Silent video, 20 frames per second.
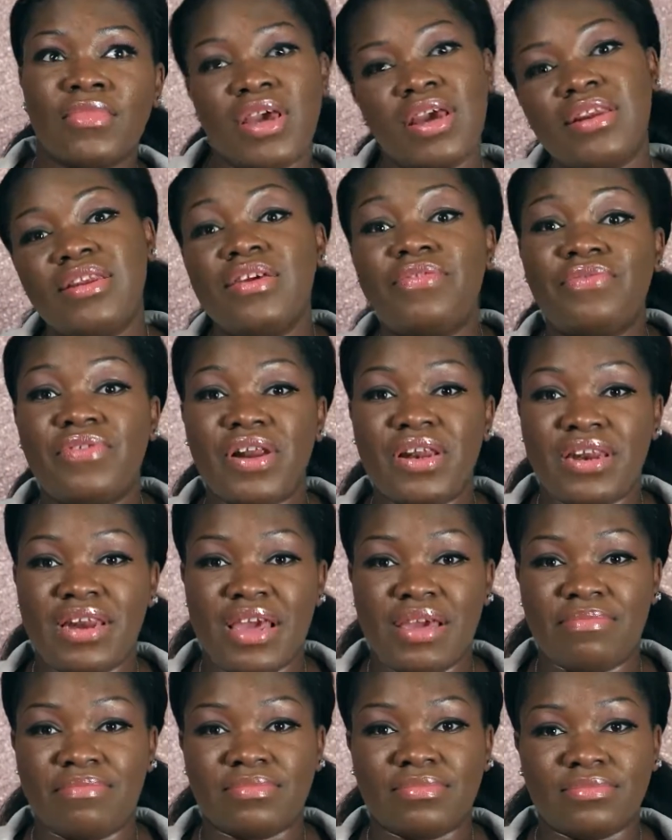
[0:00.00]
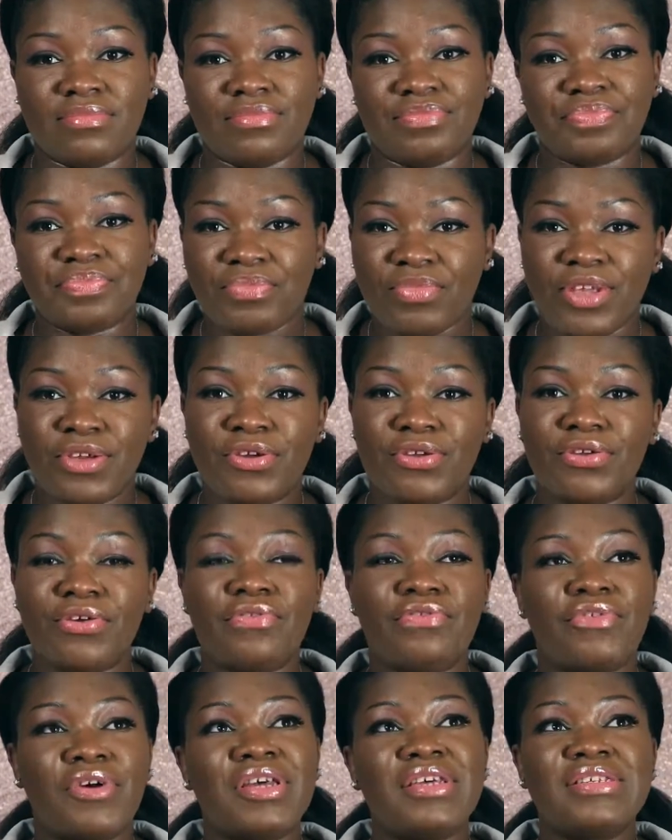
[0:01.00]
a different name.
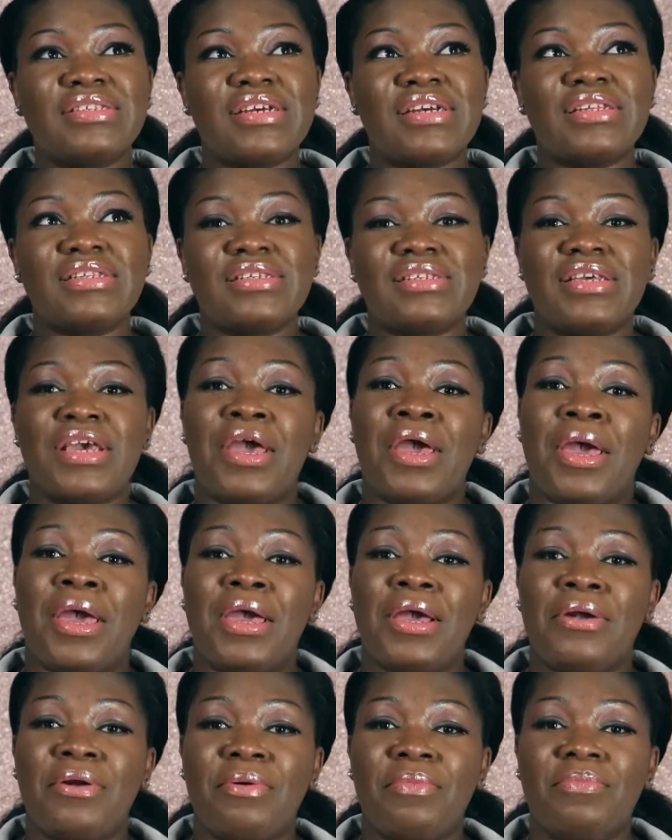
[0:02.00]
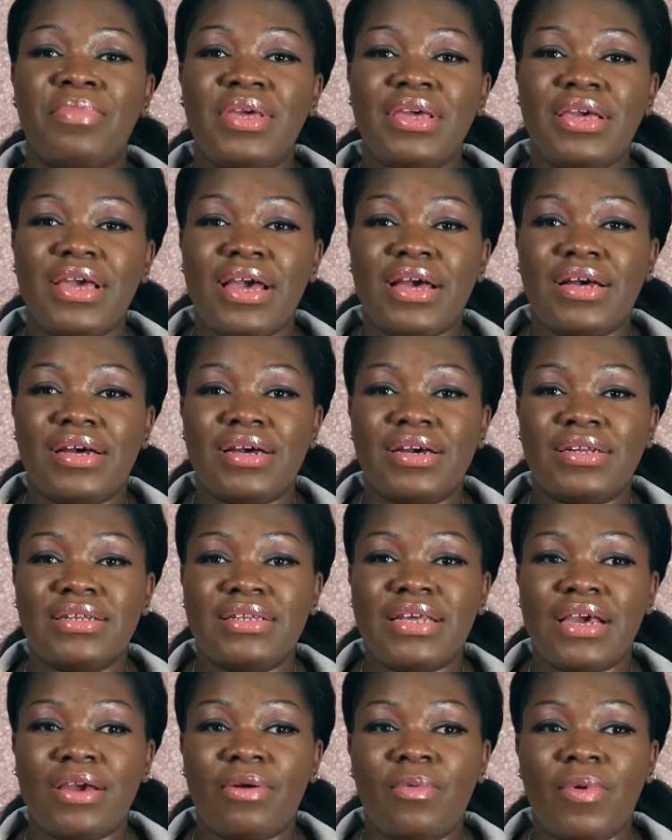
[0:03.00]
For instance, it could be a
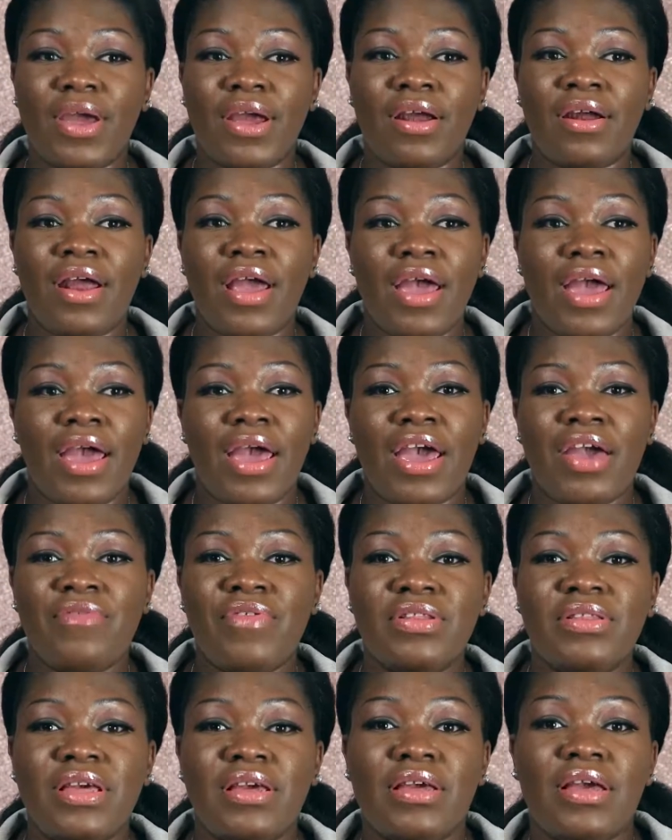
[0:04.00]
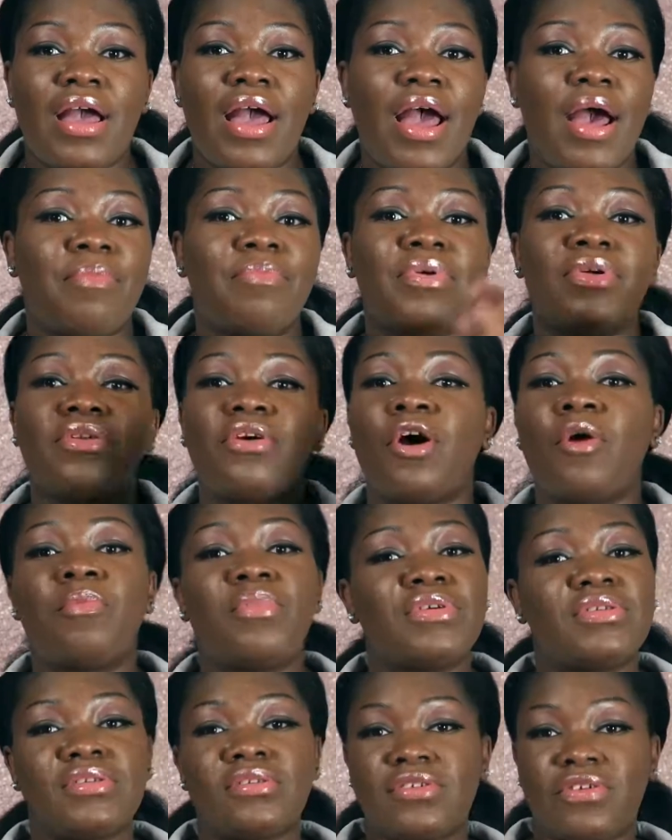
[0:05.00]
day where everything happened
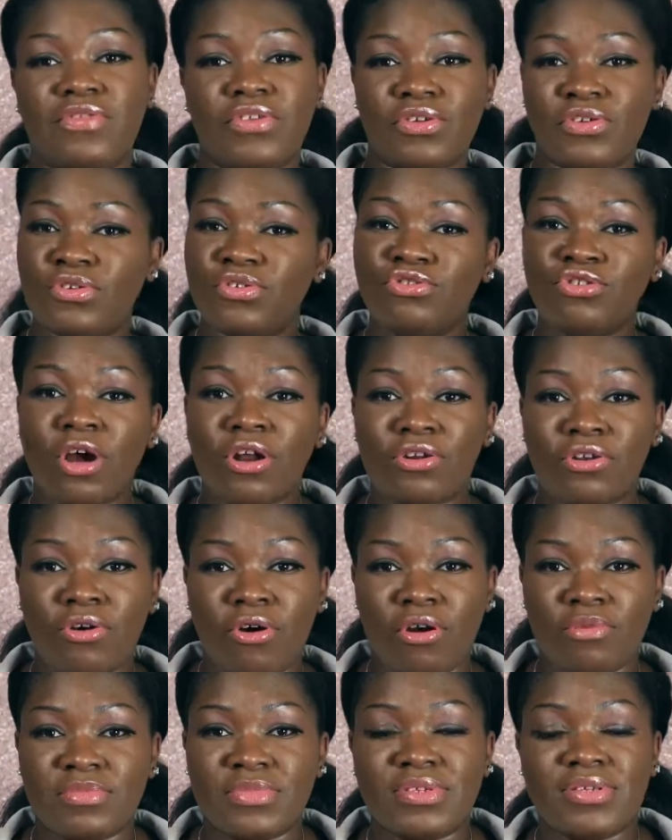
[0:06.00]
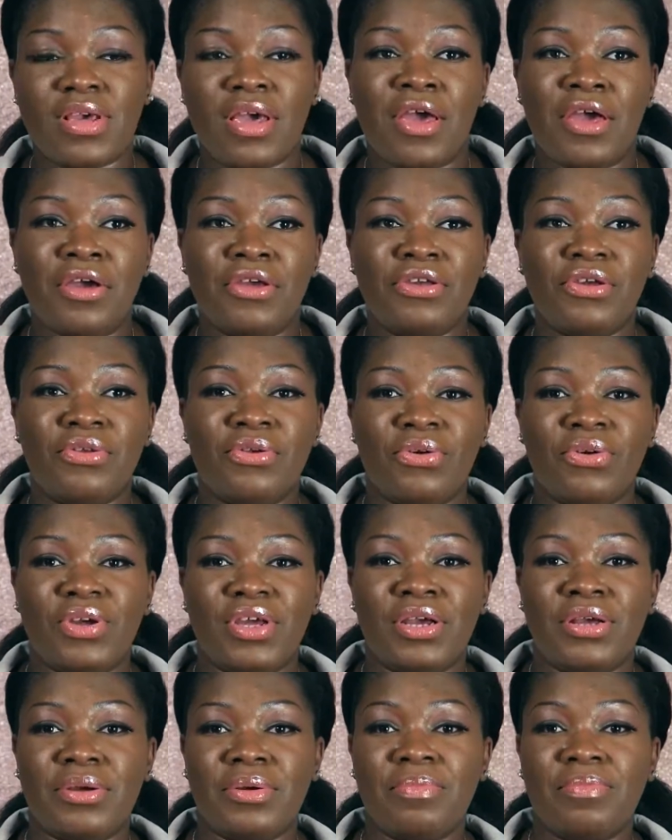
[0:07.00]
opposite of the usual norms.
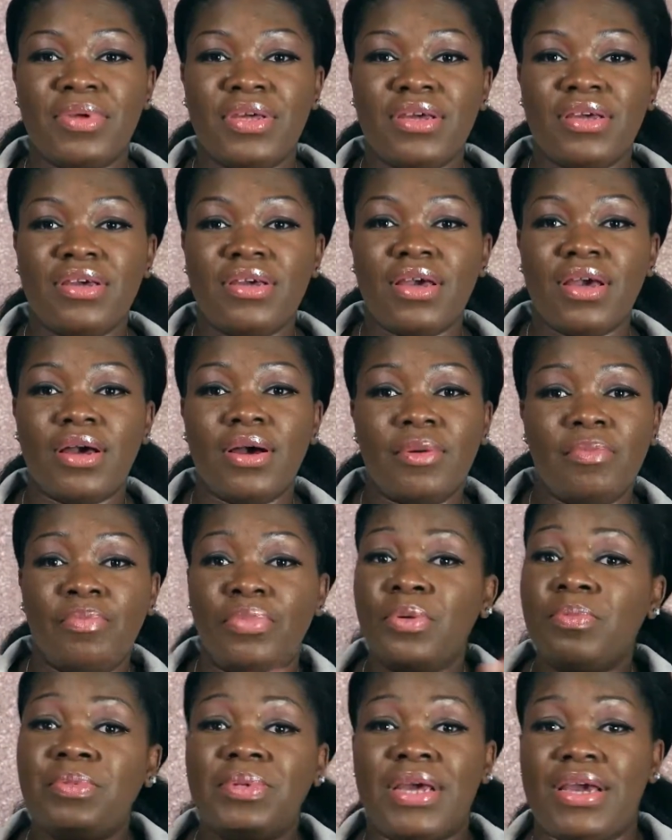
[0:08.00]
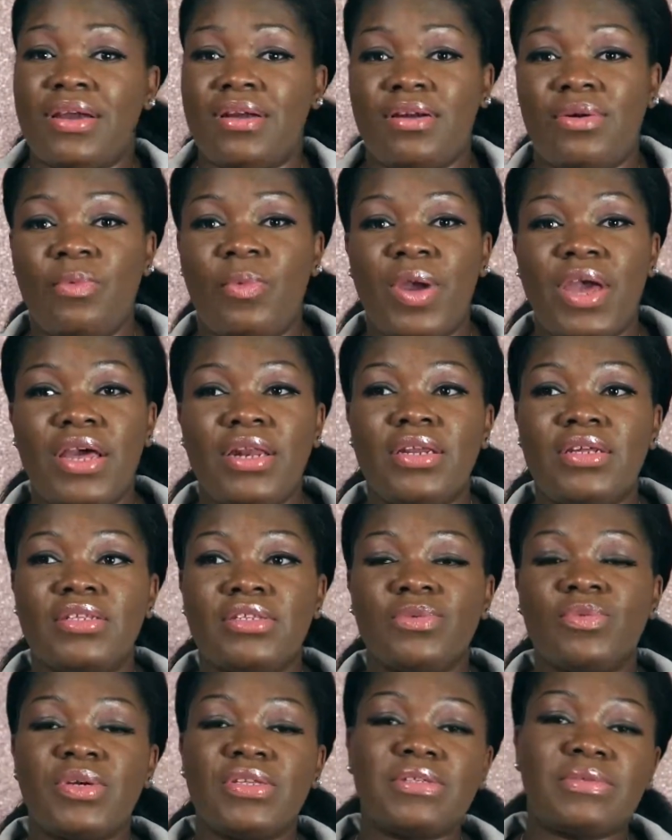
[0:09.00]
It could be a poop day where the
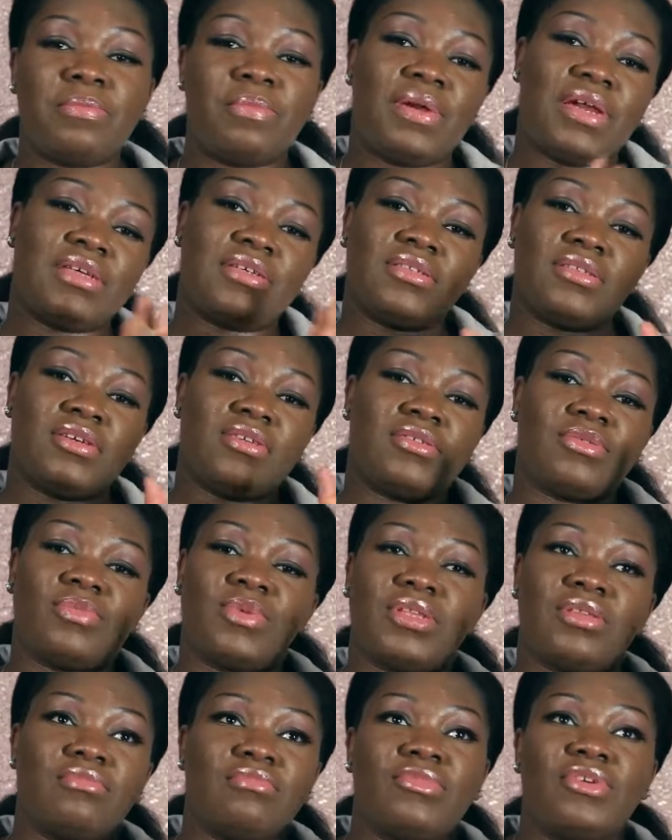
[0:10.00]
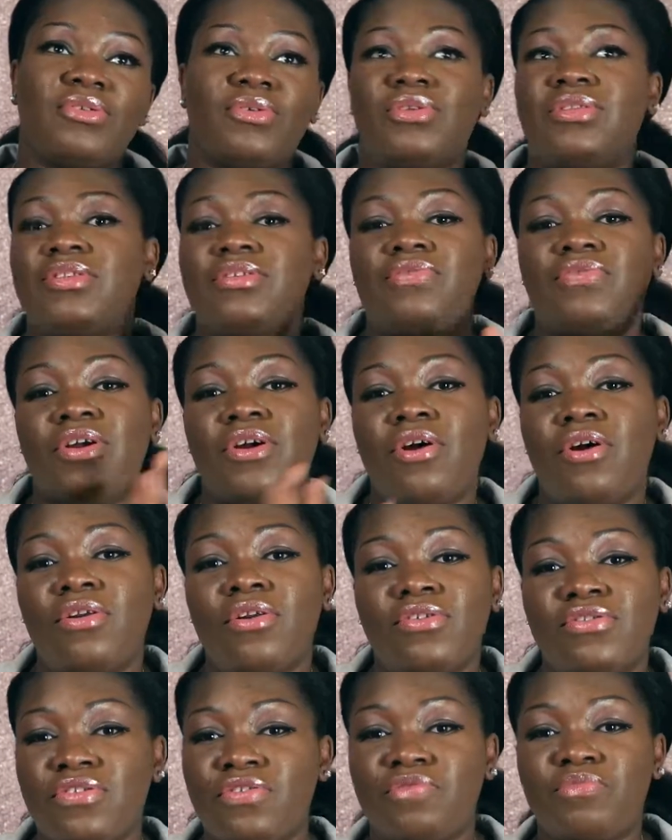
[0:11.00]
twins blessed us with, different
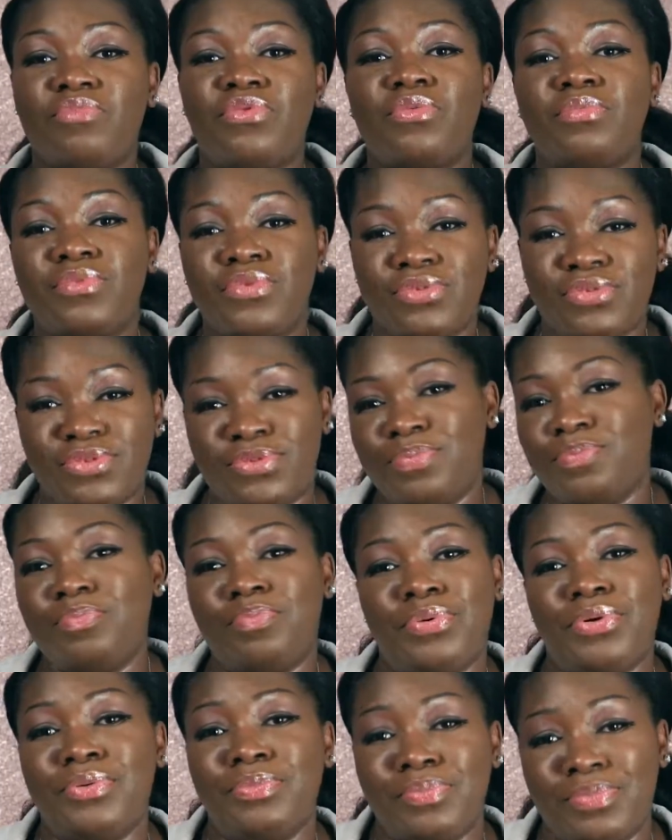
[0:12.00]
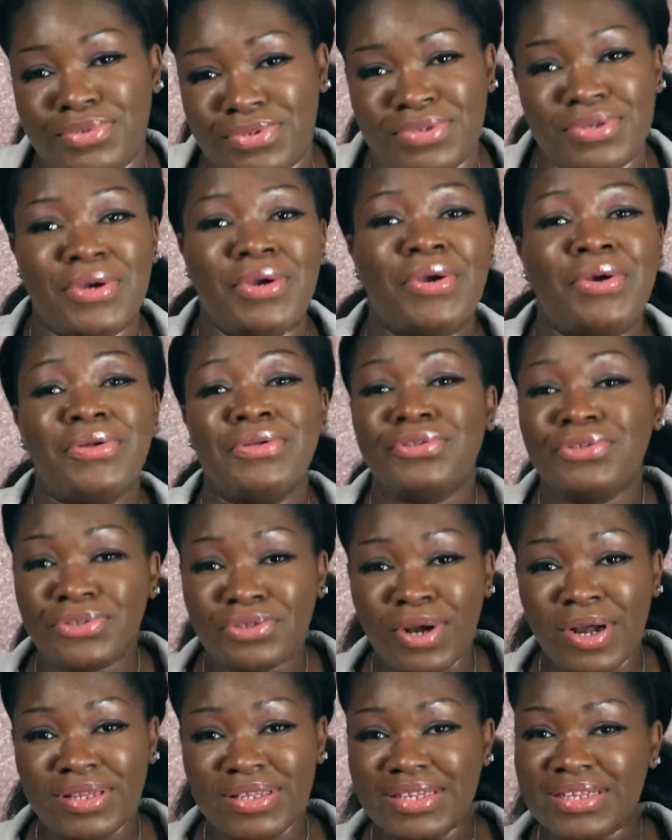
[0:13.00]
colors of poops
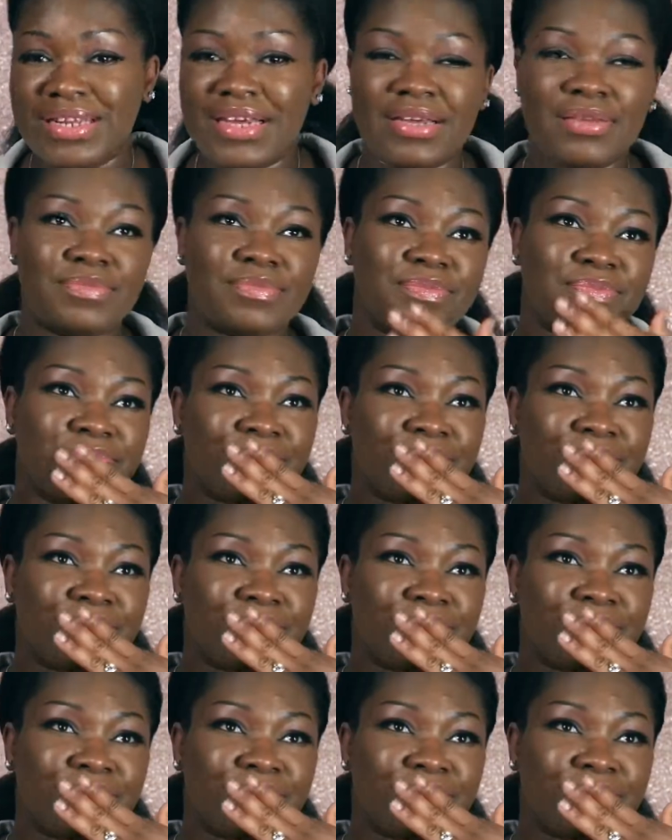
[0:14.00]
throughout the day.